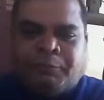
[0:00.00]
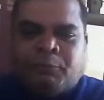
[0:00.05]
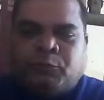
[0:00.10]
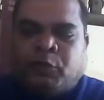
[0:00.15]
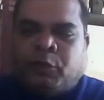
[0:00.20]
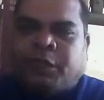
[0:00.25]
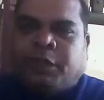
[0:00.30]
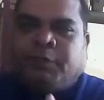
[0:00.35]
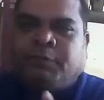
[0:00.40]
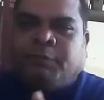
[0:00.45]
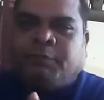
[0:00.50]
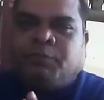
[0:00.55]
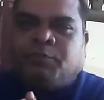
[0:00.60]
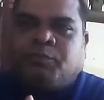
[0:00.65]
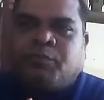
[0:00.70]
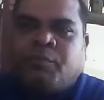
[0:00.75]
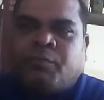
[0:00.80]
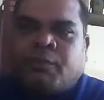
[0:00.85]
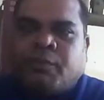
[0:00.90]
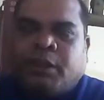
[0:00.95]
Okay?
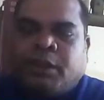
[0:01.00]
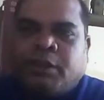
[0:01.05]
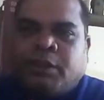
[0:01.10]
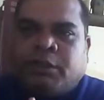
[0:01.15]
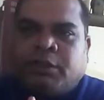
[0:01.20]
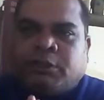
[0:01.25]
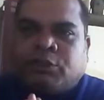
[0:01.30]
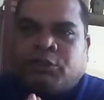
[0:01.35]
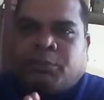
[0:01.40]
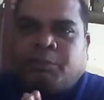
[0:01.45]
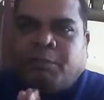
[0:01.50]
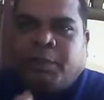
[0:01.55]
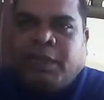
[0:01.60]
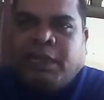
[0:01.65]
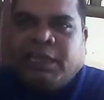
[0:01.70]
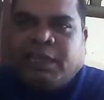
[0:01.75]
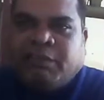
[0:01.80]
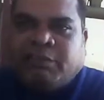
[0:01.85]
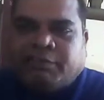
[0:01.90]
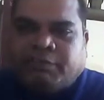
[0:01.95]
So
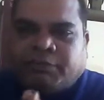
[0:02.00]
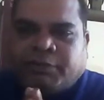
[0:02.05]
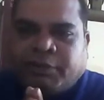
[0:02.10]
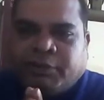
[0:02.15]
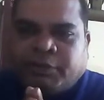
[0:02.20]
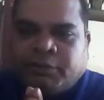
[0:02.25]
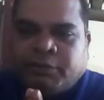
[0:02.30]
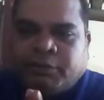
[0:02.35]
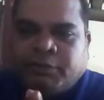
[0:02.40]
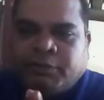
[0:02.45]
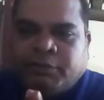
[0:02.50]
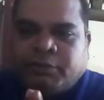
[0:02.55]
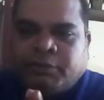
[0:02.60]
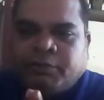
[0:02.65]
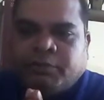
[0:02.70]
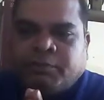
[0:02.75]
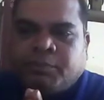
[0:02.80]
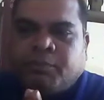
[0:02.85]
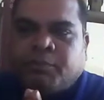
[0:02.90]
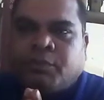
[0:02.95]
believe.
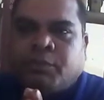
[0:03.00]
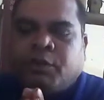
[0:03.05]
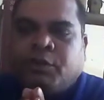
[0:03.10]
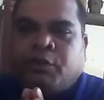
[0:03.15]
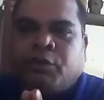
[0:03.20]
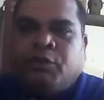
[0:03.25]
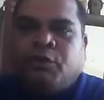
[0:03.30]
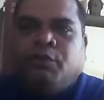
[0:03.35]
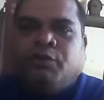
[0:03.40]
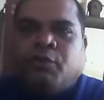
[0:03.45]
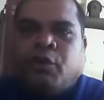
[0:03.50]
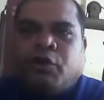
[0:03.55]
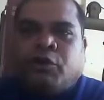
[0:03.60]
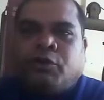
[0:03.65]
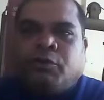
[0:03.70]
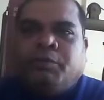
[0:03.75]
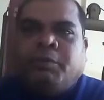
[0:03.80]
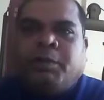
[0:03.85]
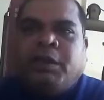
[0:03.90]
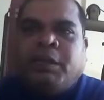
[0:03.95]
You've got
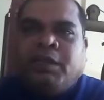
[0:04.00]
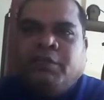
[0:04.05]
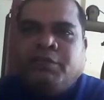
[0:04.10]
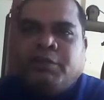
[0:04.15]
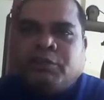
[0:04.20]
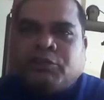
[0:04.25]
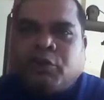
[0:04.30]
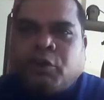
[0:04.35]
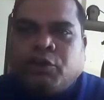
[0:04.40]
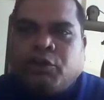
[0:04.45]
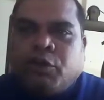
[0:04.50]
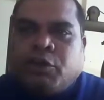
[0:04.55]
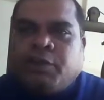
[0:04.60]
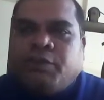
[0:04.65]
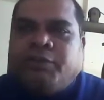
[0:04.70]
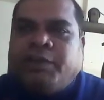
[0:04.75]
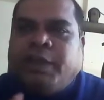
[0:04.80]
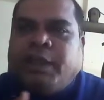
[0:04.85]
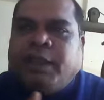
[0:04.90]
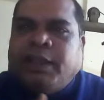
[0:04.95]
to believe it's on
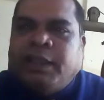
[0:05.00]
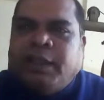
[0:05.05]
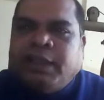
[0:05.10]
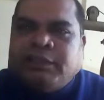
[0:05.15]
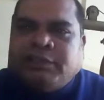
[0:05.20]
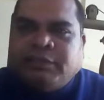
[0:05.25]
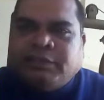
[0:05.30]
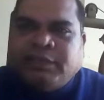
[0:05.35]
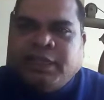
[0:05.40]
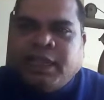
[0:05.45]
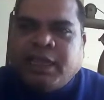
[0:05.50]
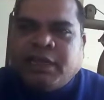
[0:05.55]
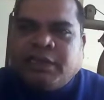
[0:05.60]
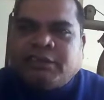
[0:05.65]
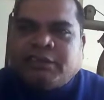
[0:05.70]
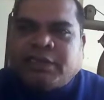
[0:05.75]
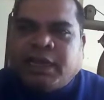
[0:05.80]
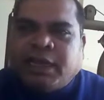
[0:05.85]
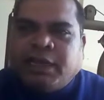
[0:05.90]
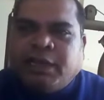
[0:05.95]
your way, it's there
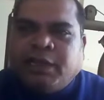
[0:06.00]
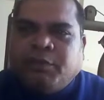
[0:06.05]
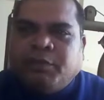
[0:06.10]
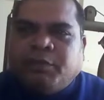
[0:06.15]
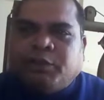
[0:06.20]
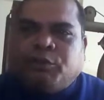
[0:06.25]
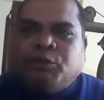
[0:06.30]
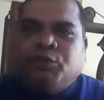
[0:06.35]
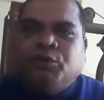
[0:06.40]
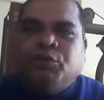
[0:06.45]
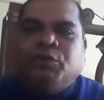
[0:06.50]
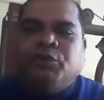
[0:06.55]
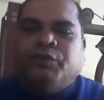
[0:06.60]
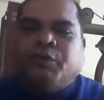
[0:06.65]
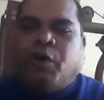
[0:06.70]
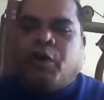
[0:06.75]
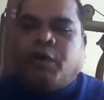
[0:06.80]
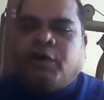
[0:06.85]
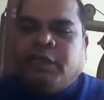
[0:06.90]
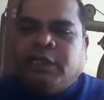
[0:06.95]
standing with you, you've
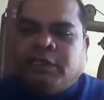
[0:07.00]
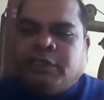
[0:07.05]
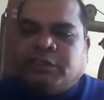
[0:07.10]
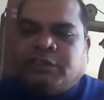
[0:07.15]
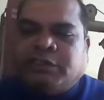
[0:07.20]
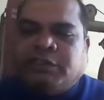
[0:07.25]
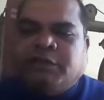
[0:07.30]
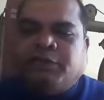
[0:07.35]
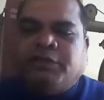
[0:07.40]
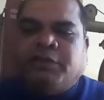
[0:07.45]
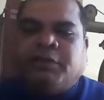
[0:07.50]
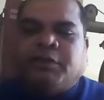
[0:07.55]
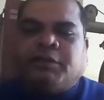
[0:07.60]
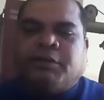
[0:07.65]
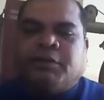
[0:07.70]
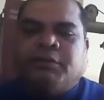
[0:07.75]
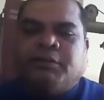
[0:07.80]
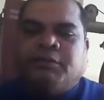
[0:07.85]
already received it.